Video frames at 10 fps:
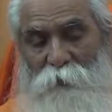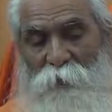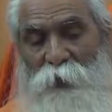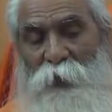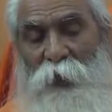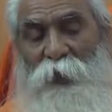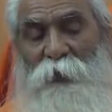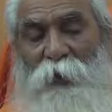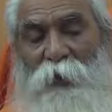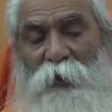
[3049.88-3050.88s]
When the
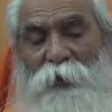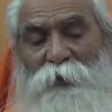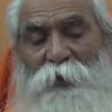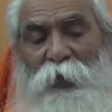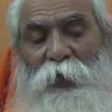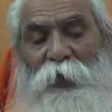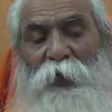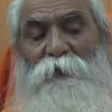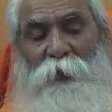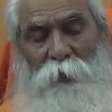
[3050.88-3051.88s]
international
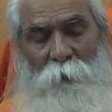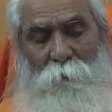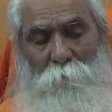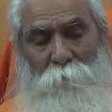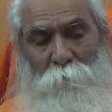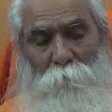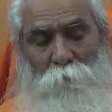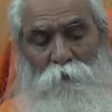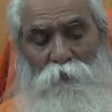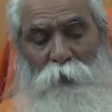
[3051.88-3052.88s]
level,
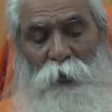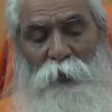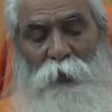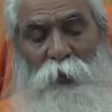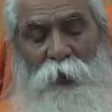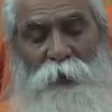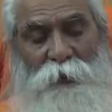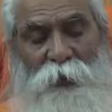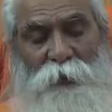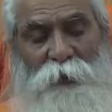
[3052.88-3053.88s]
the
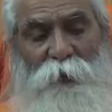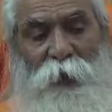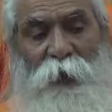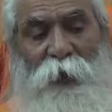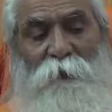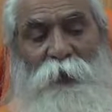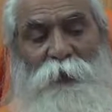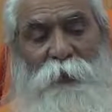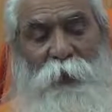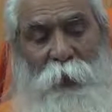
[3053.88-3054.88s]
nations will love
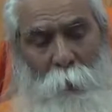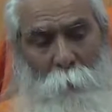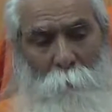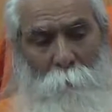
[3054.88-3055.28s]
each other